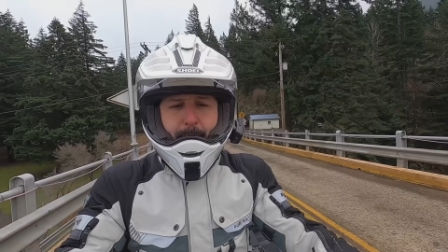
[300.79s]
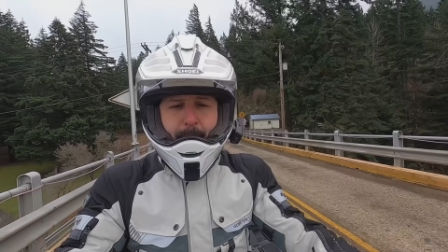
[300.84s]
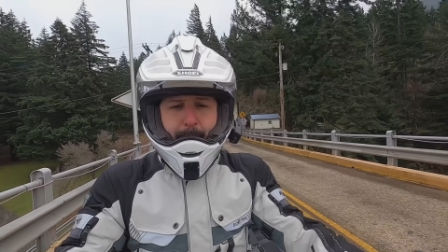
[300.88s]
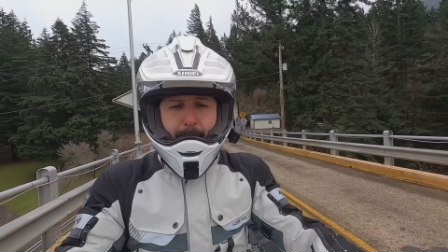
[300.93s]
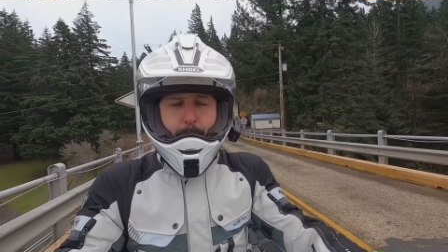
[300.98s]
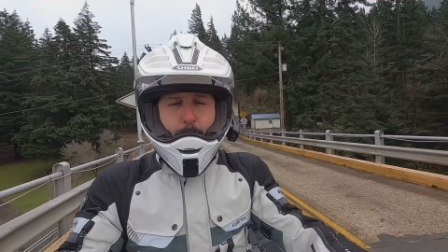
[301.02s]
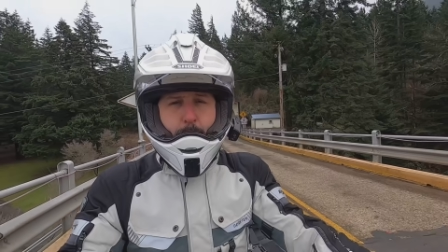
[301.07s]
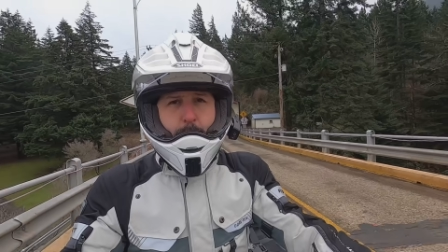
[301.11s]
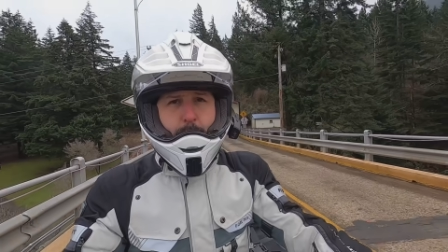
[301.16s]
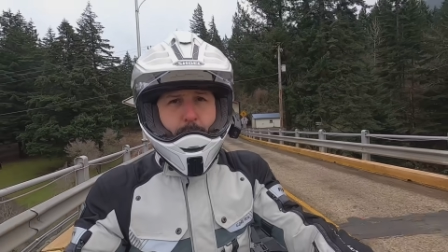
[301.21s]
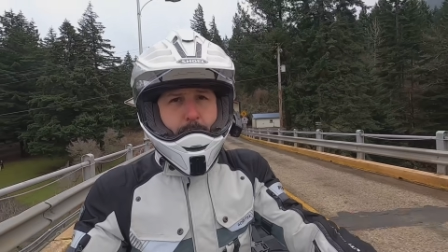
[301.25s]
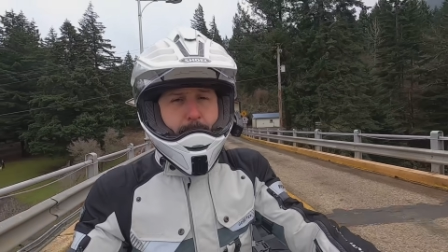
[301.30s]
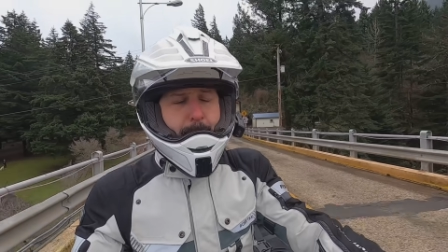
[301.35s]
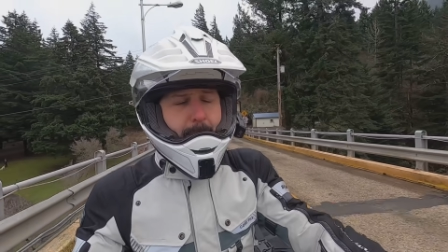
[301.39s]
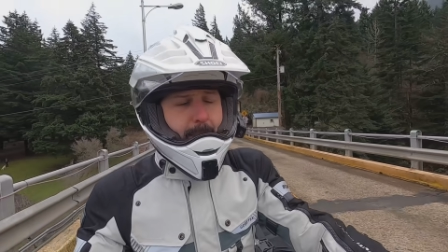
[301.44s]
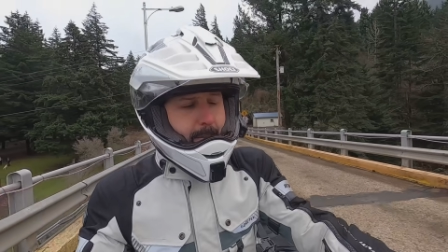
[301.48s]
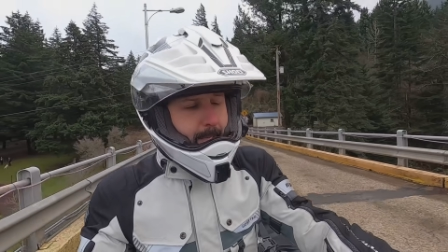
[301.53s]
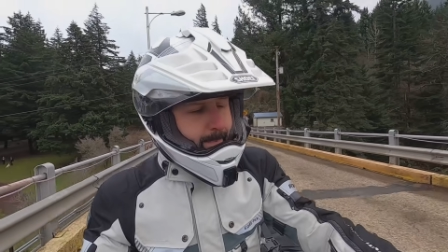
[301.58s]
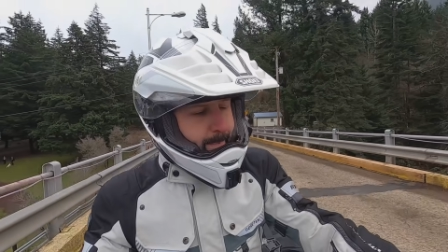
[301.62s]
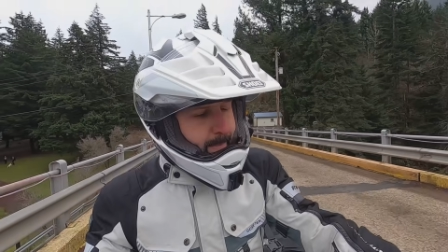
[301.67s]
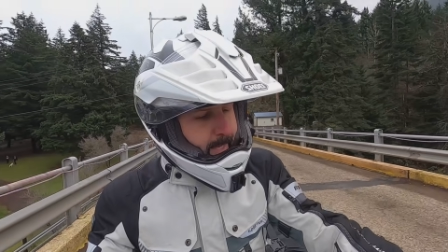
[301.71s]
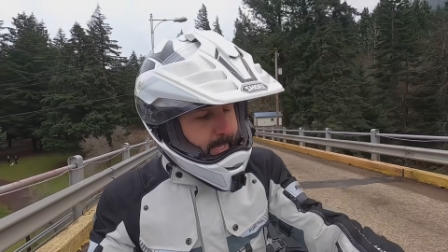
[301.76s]
bit more
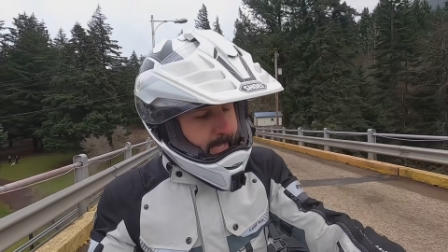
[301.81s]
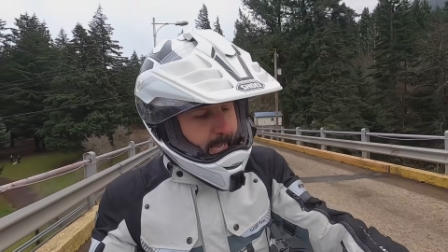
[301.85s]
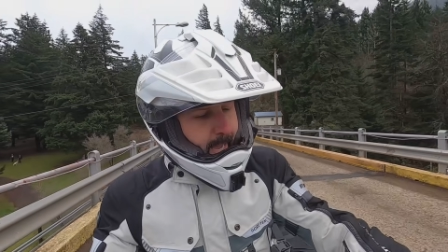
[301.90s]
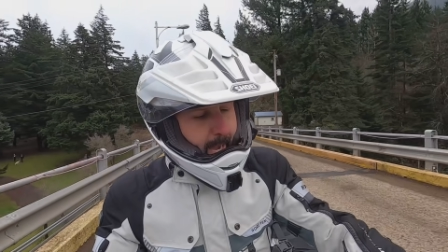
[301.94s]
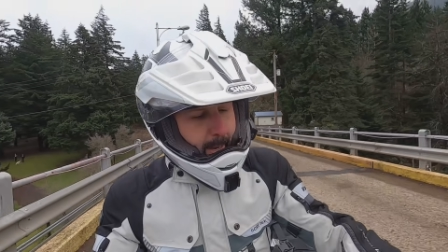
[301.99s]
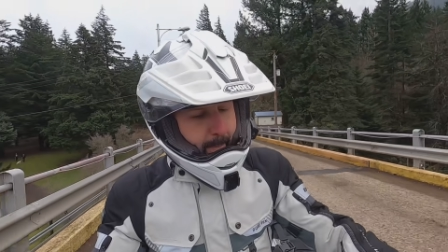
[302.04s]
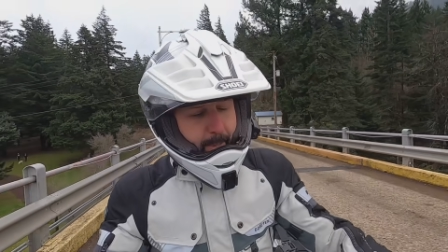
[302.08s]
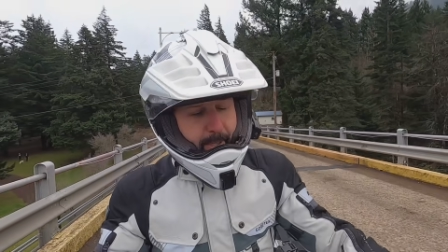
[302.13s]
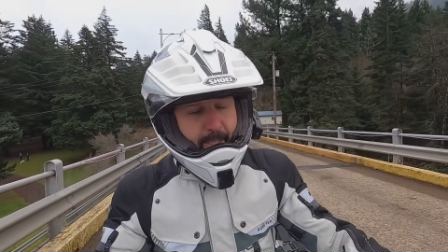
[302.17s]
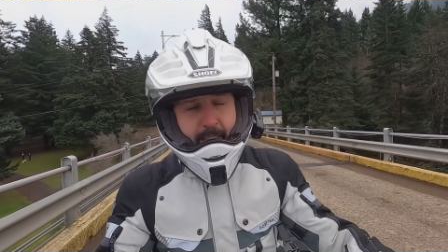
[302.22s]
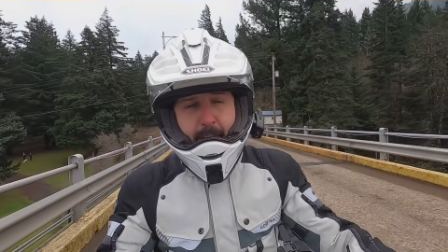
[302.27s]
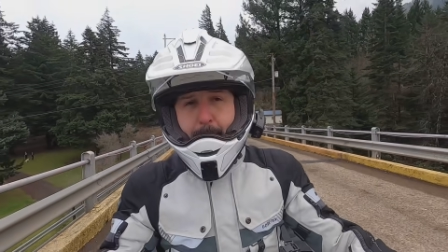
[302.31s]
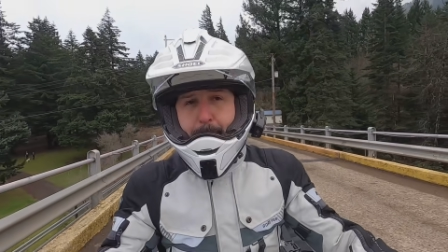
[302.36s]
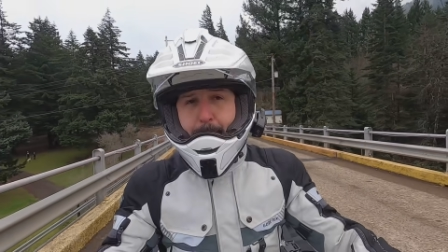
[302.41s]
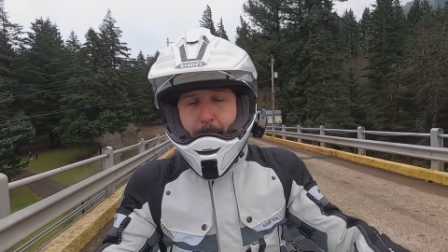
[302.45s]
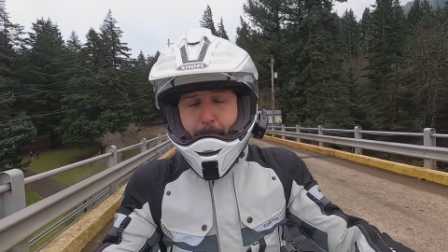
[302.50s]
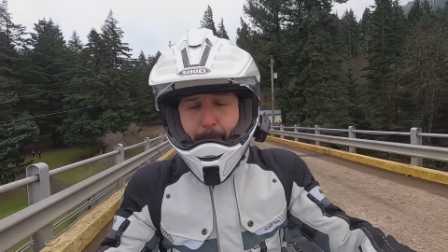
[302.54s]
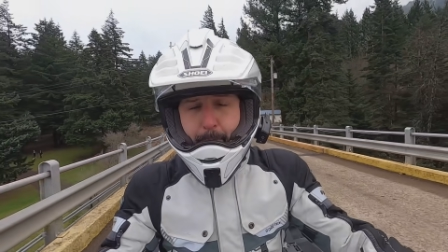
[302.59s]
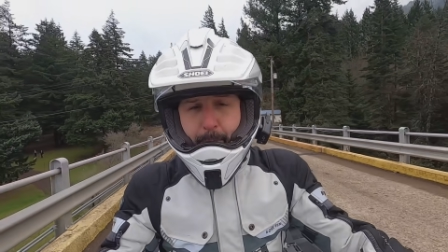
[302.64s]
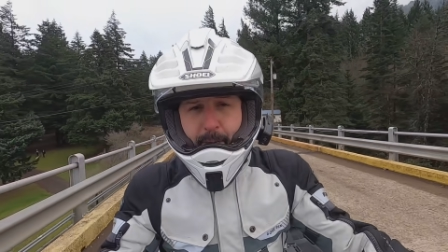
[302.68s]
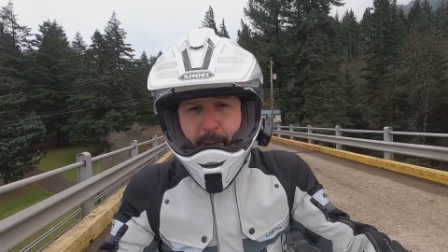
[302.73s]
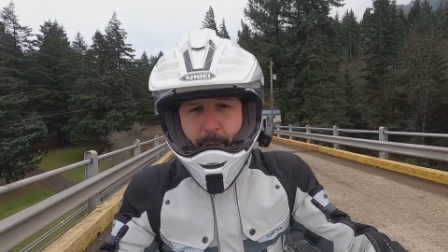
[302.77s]
speed. I'm gonna keep
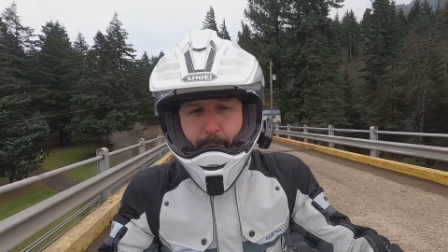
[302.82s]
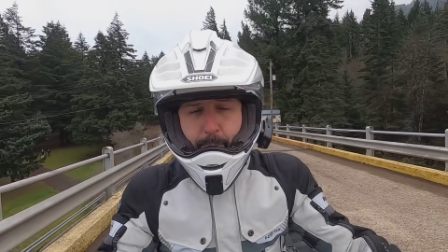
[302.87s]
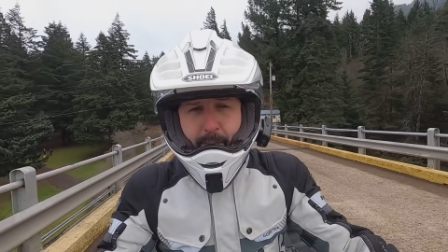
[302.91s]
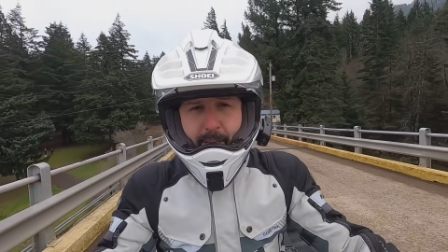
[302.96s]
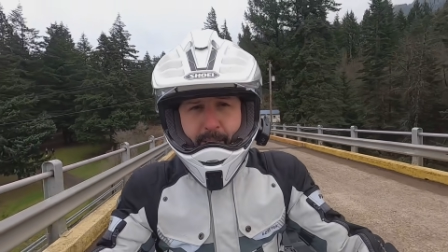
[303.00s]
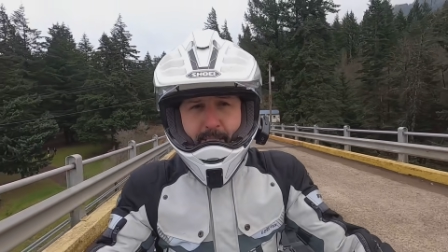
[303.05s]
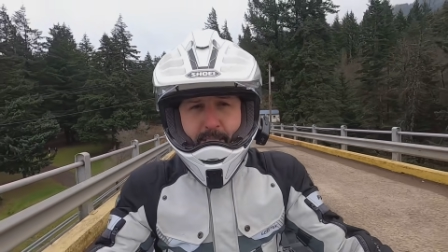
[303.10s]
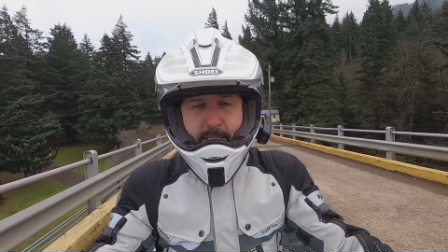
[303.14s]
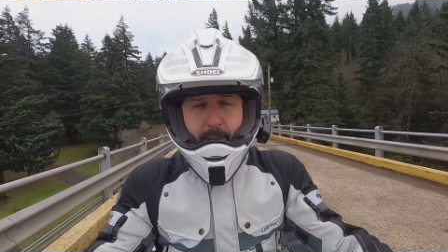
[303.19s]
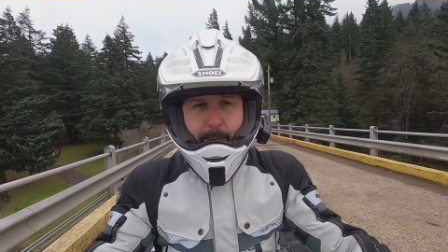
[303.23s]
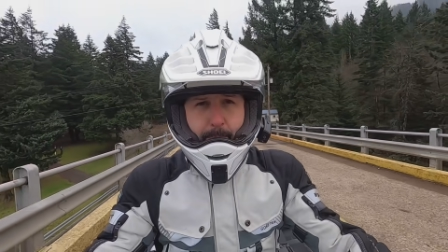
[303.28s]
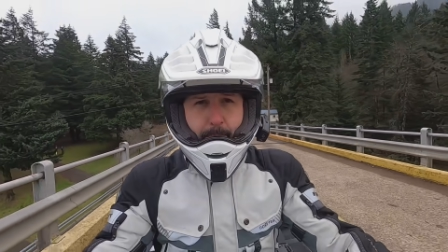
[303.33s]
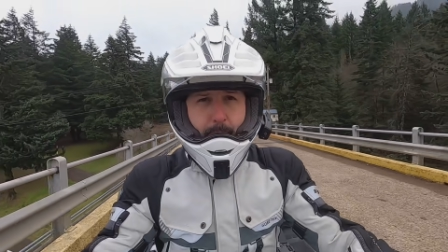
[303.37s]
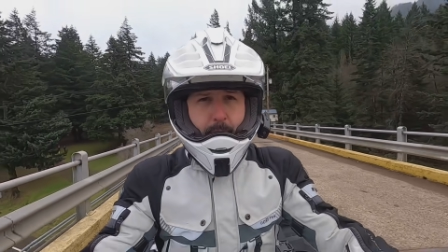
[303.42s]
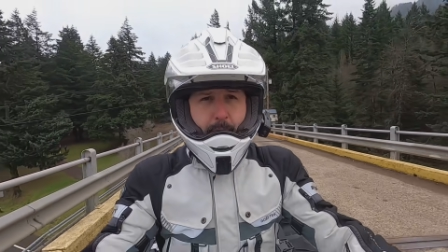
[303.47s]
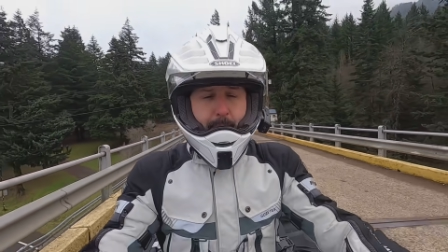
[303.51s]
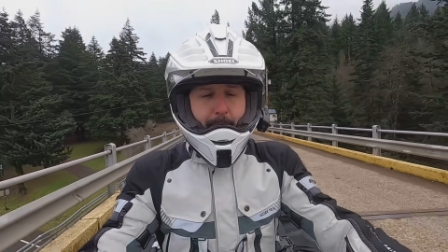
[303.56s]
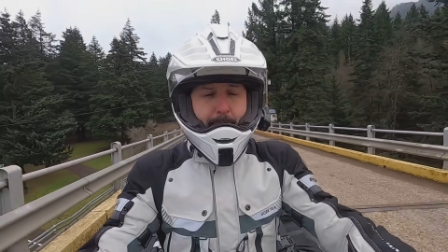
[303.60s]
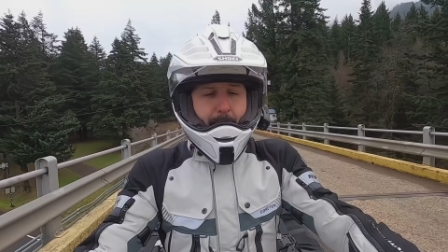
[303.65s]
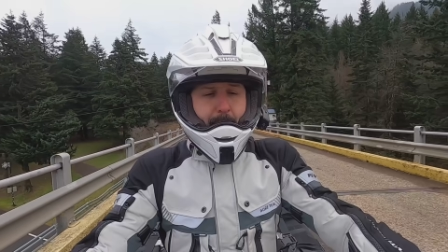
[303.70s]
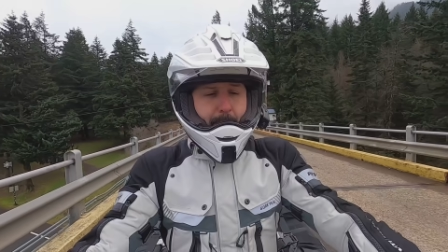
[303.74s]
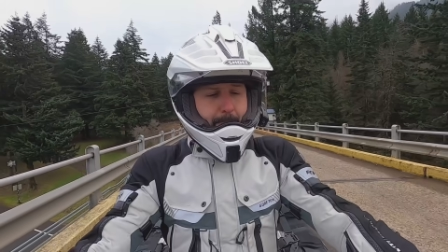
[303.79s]
it pretty
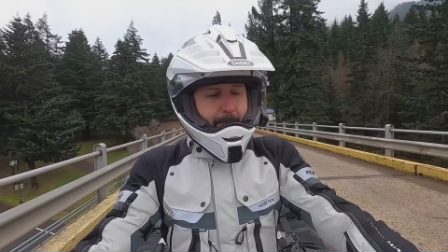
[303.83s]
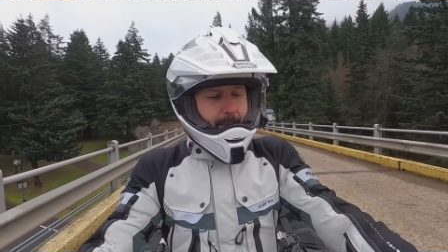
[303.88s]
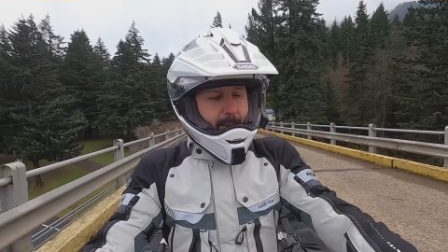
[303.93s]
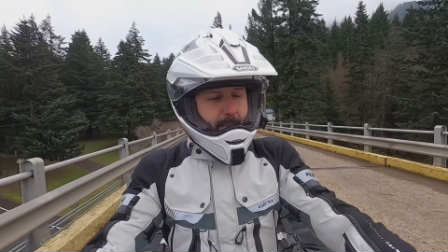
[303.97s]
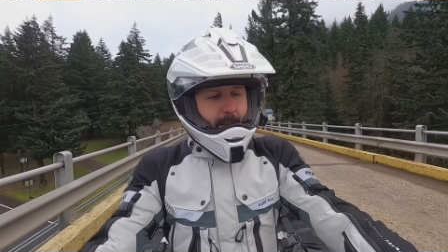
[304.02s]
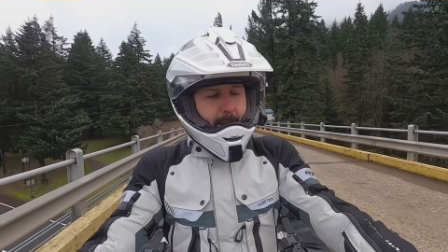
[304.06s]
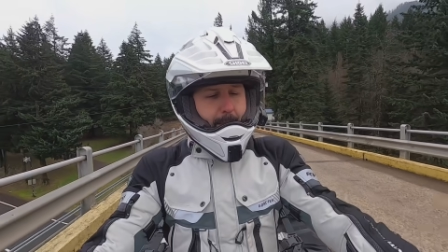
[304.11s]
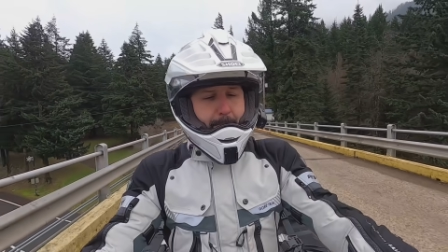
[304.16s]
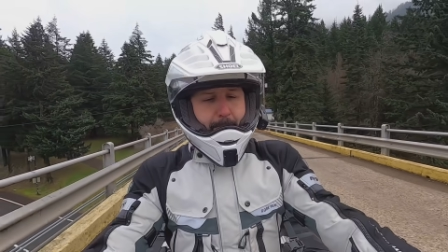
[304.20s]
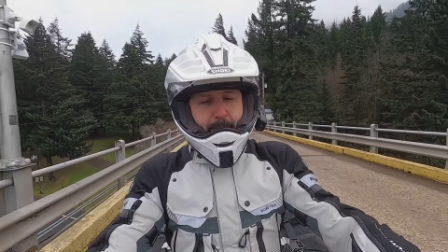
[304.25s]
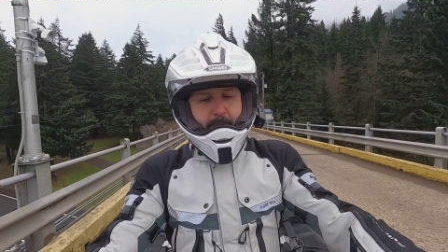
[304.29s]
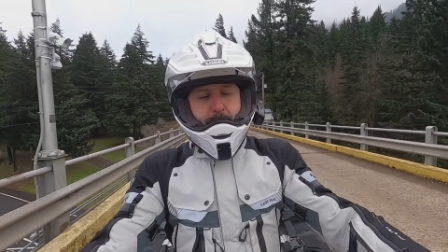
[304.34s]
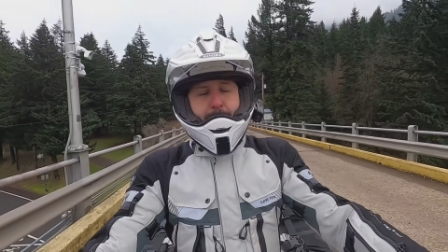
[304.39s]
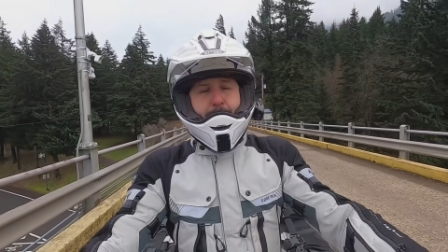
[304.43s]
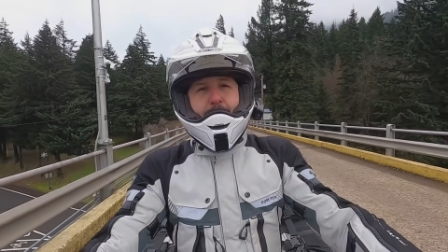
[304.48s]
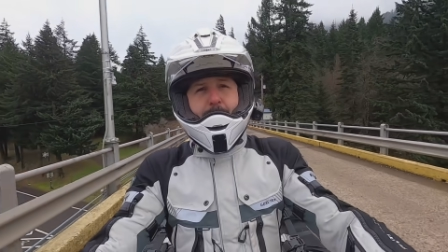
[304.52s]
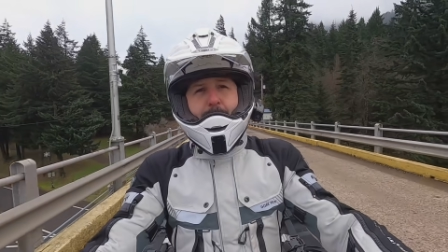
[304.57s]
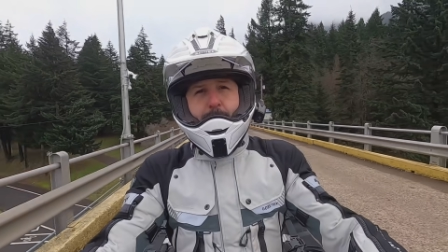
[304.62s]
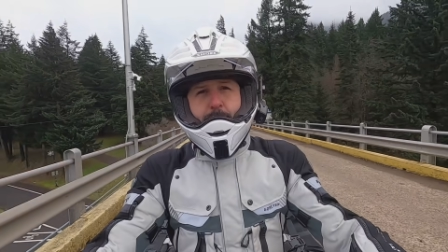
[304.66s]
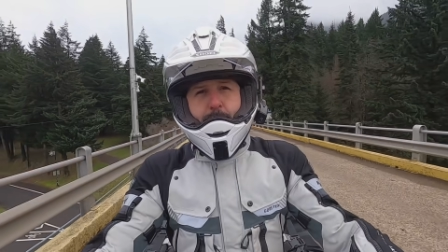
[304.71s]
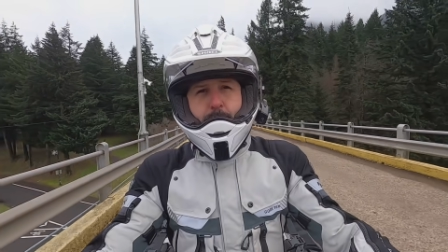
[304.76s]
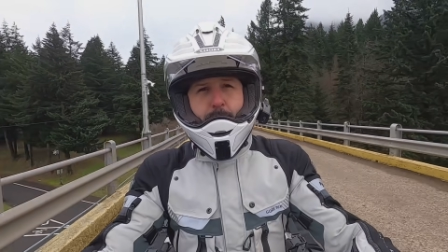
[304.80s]
reasonable. I'm gonna pick up a
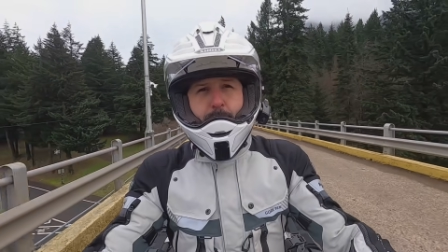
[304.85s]
speed